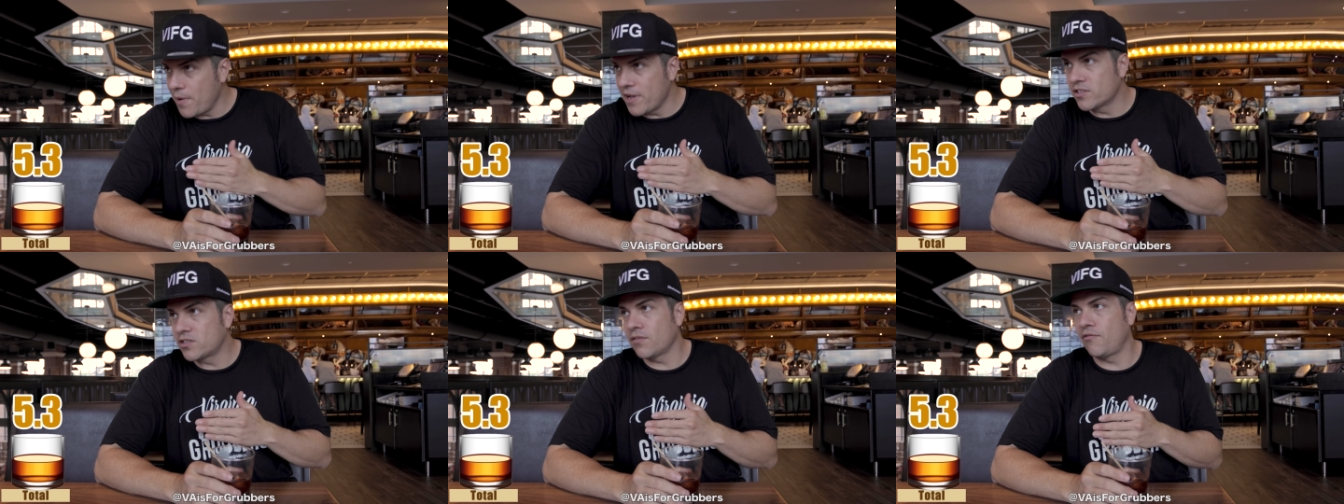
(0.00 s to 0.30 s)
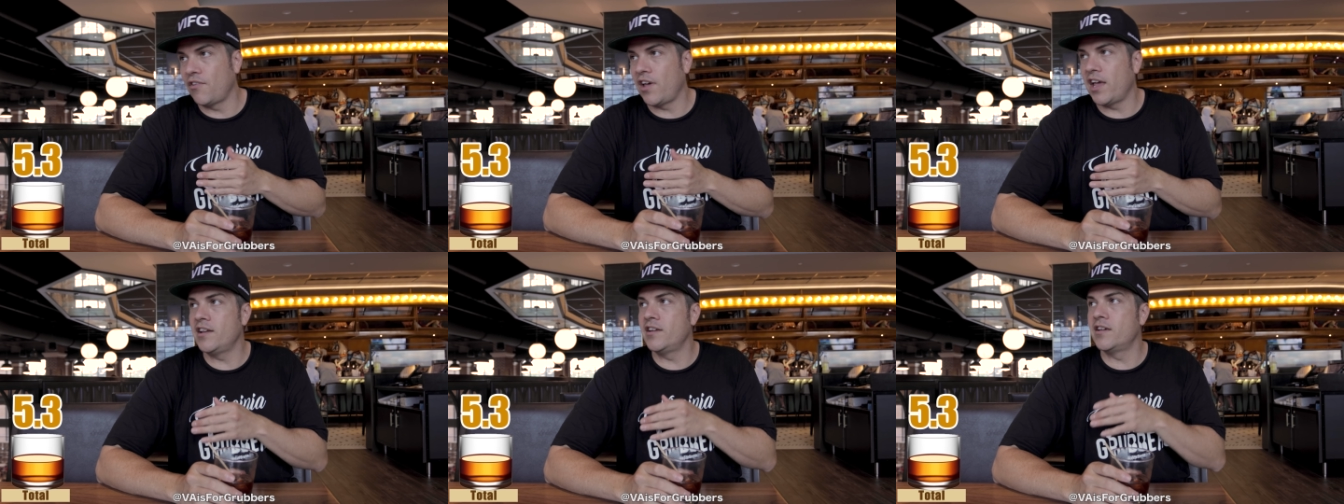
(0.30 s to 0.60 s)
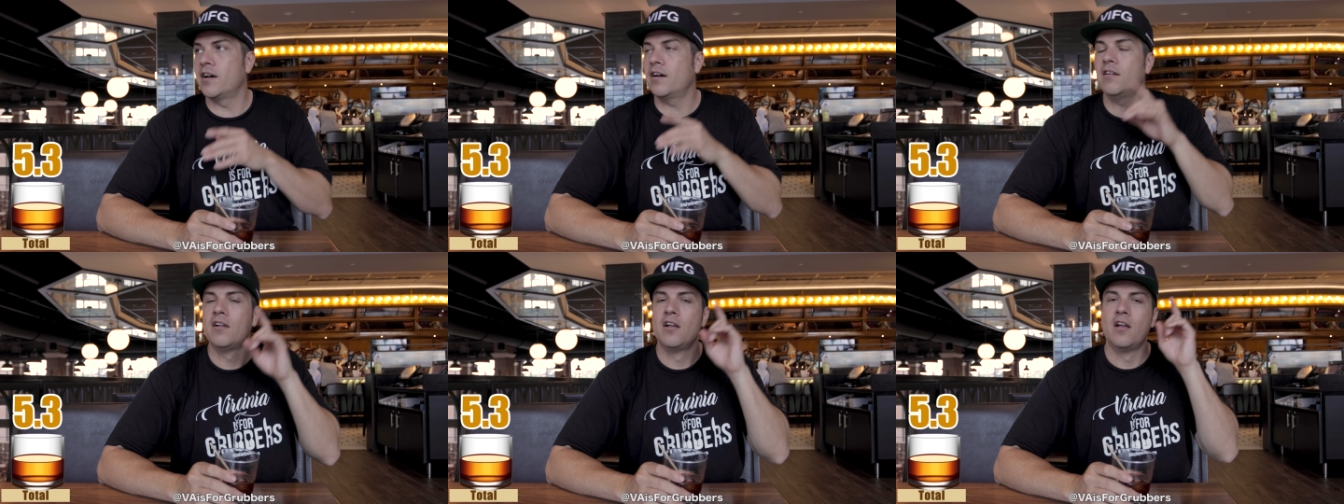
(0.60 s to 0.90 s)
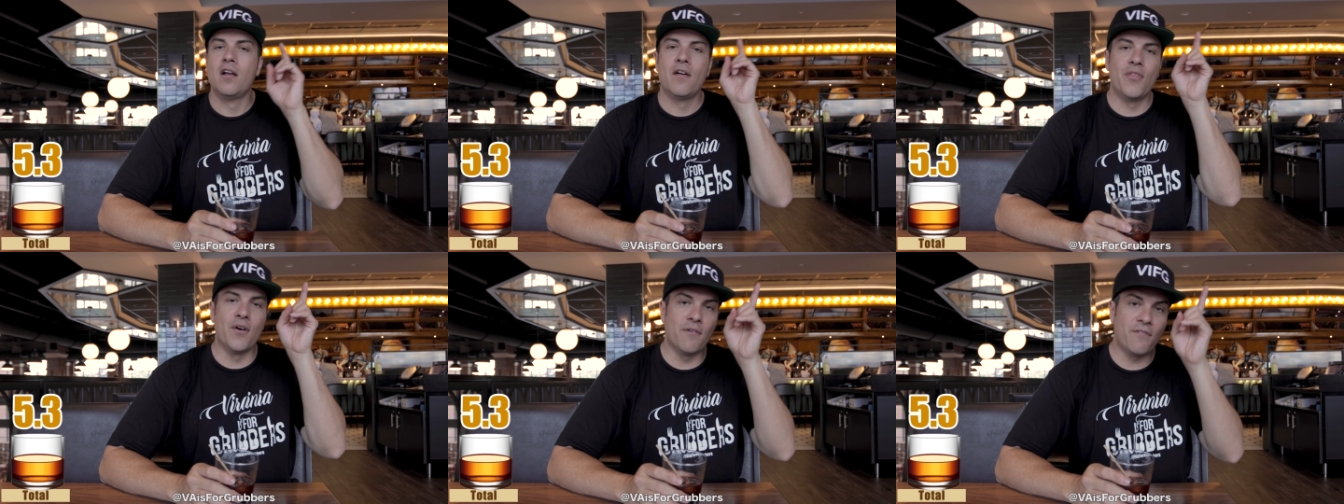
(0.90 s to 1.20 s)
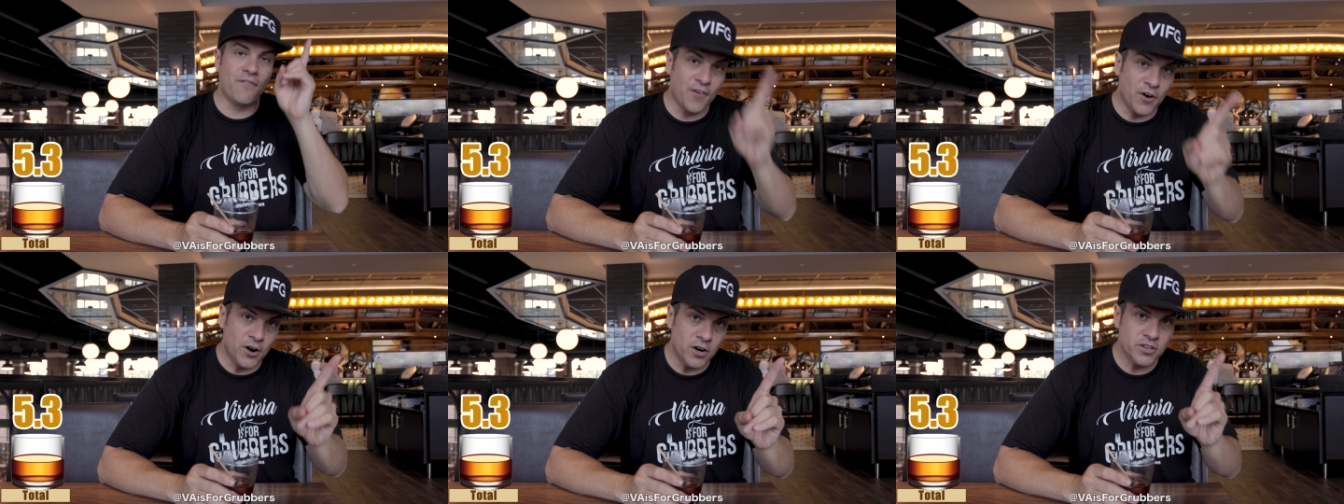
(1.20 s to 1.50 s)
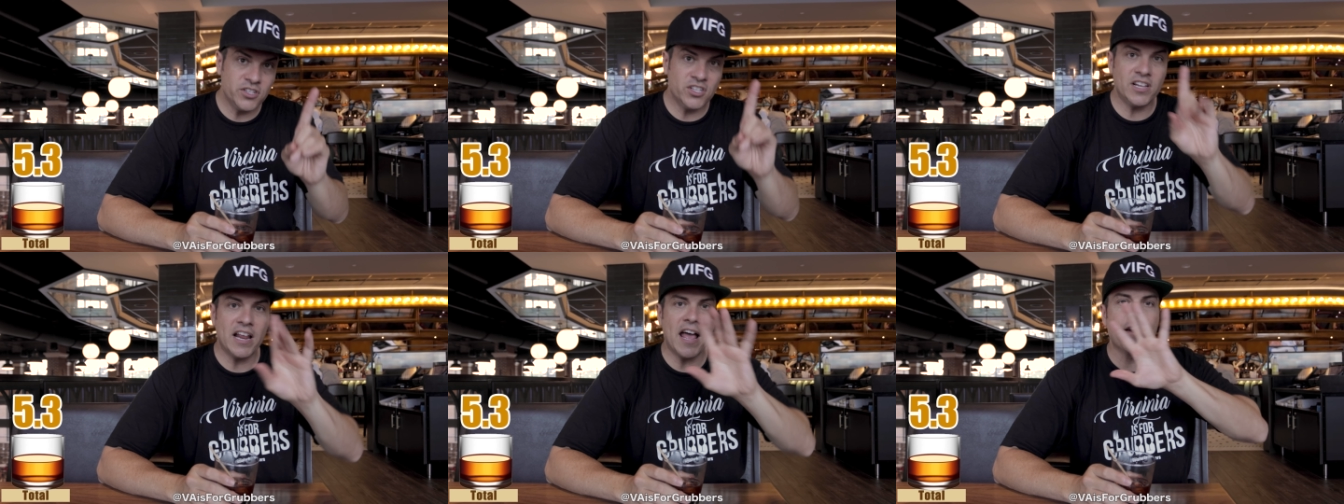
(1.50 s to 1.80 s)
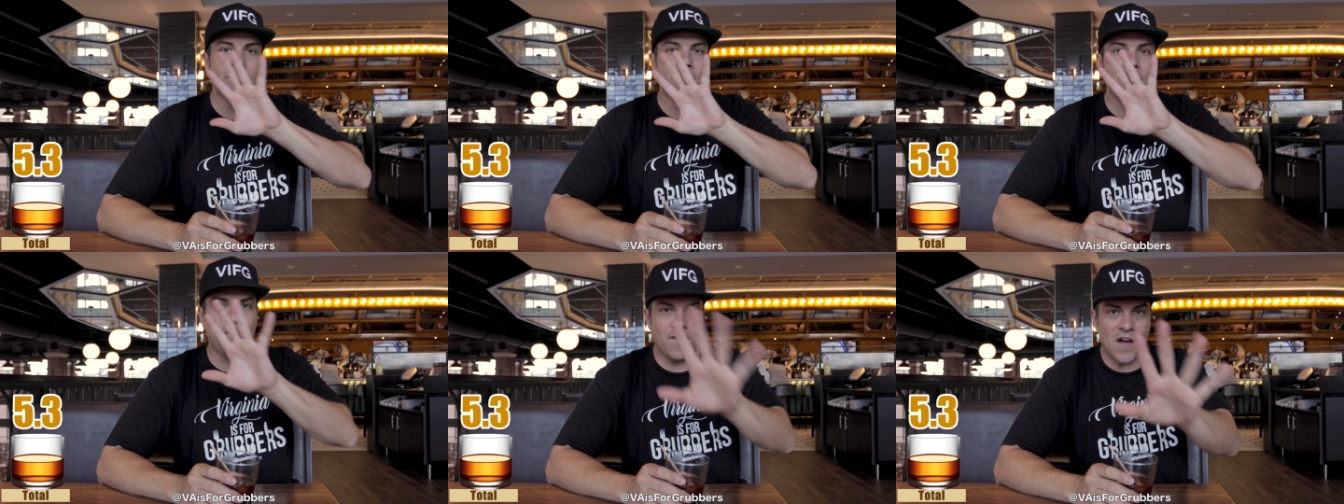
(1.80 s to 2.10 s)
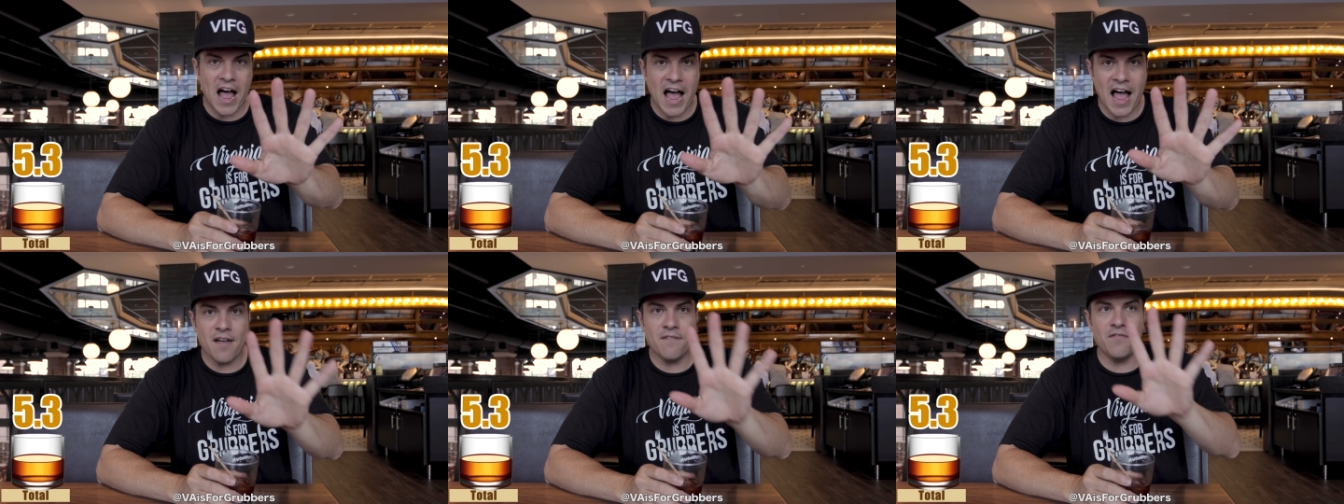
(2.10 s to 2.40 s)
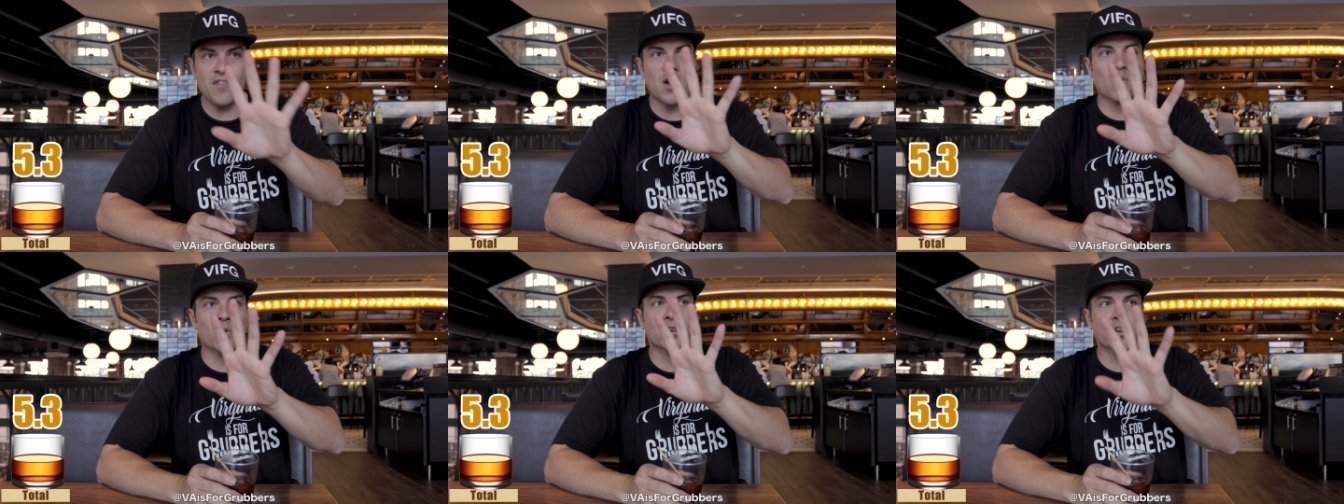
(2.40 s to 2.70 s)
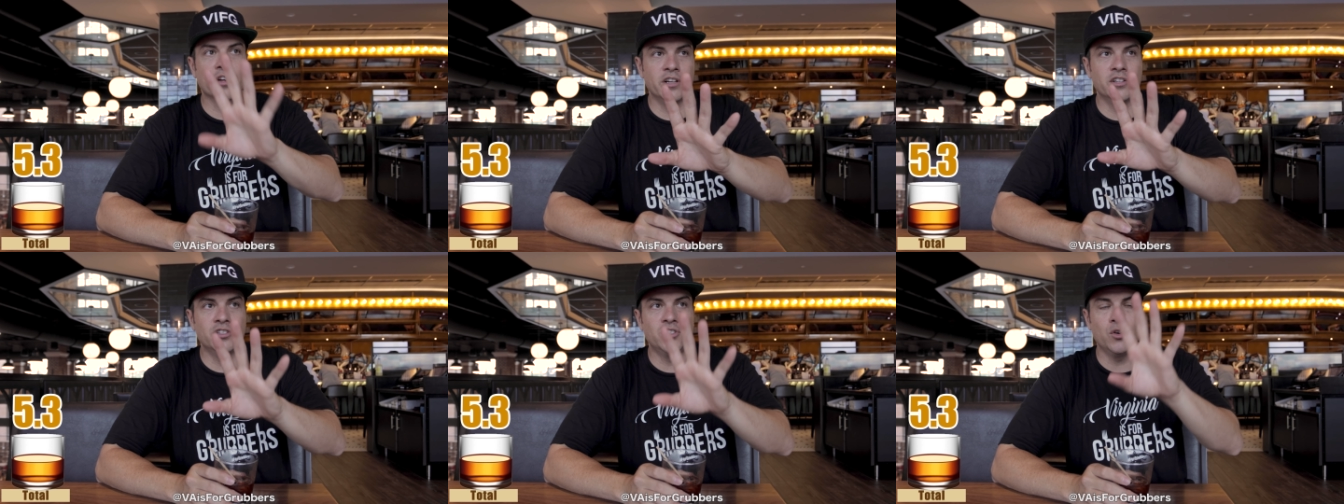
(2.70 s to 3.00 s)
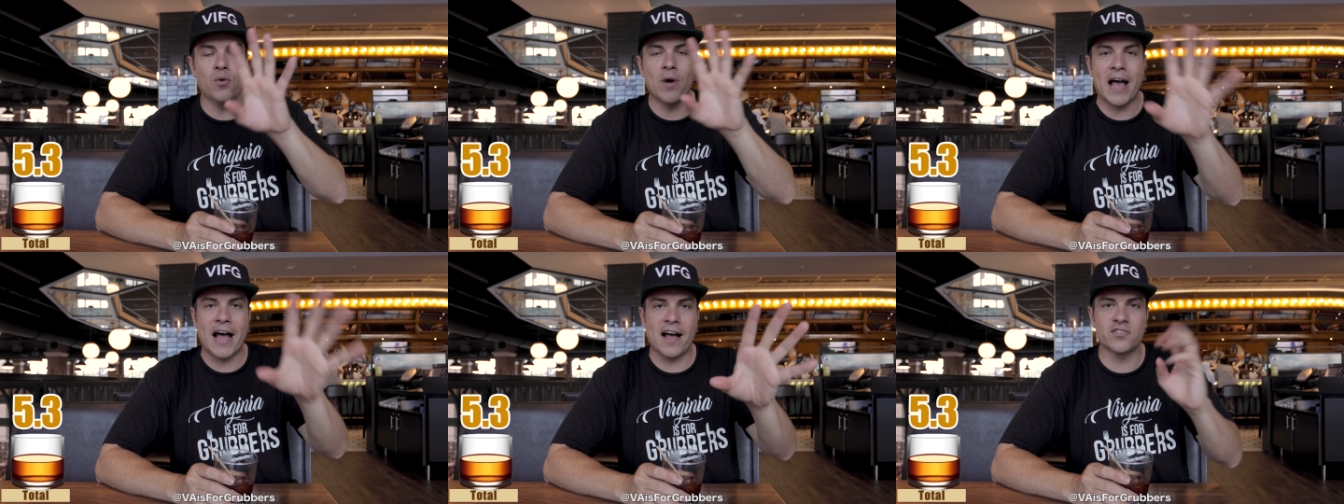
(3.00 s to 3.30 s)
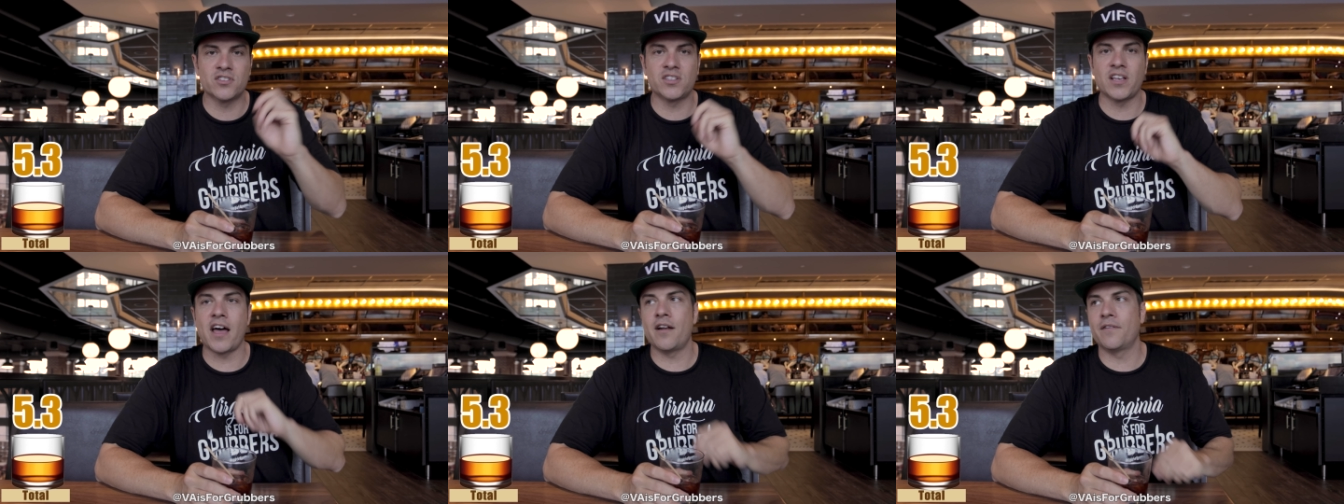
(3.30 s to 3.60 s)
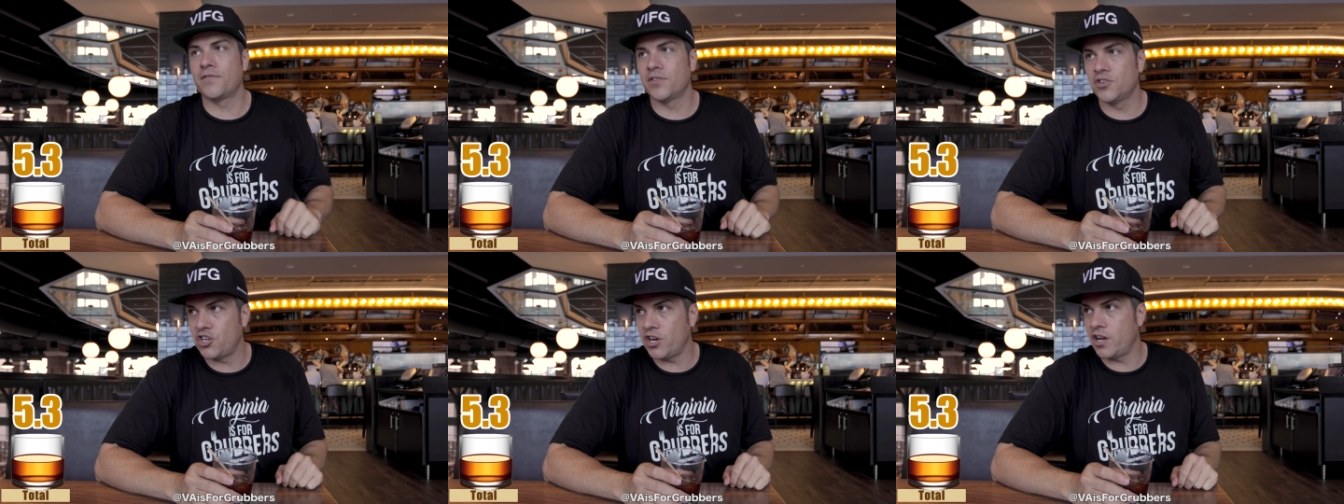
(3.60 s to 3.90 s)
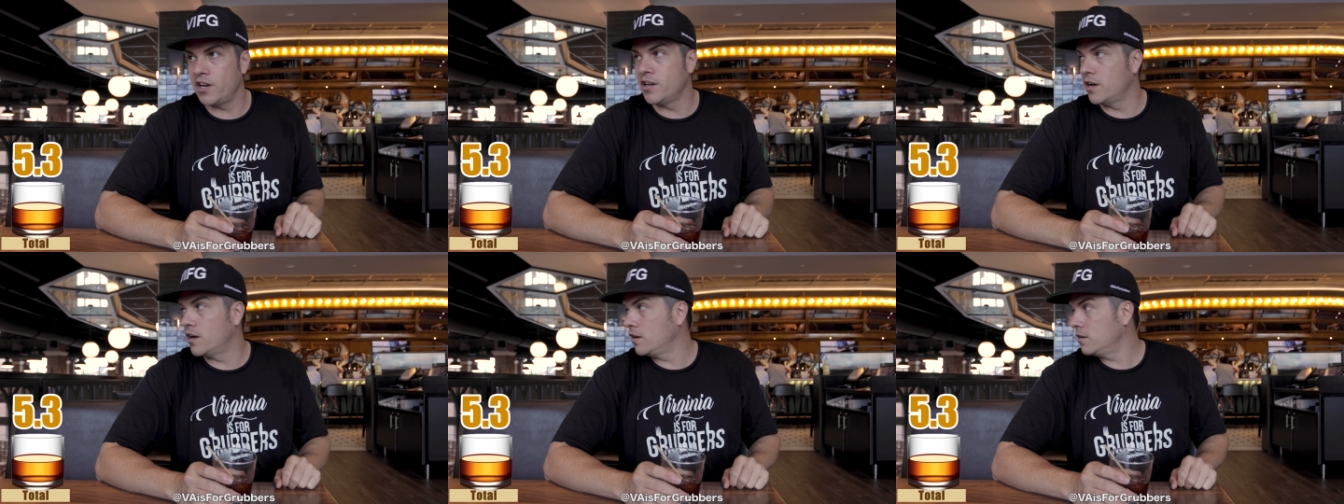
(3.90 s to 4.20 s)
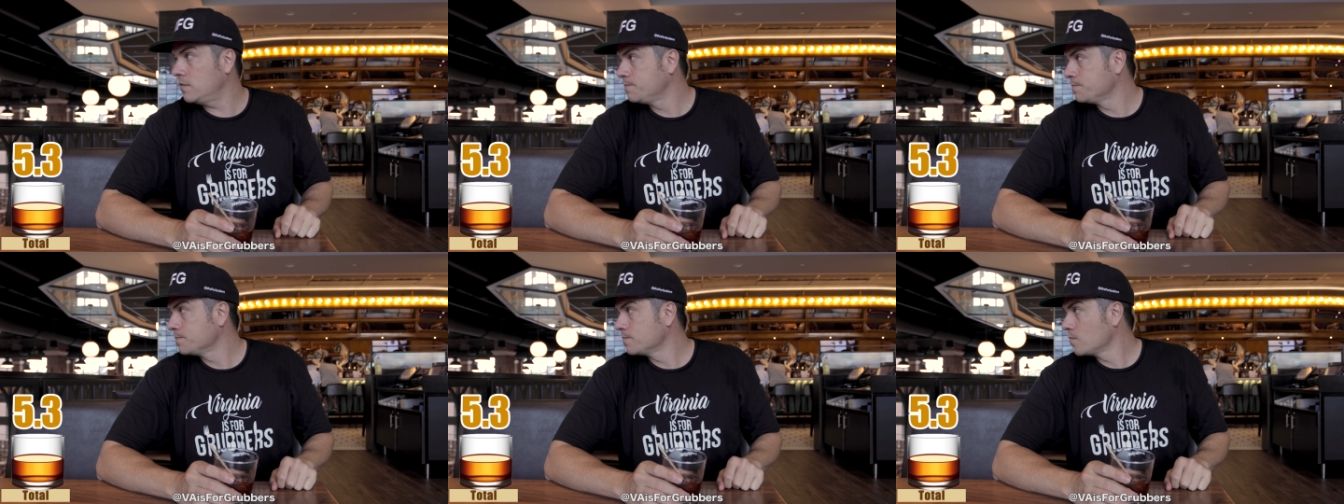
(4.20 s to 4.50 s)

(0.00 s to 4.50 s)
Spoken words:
Pennsylvania. The first out of 5 that we're gonna do outside of Virginia.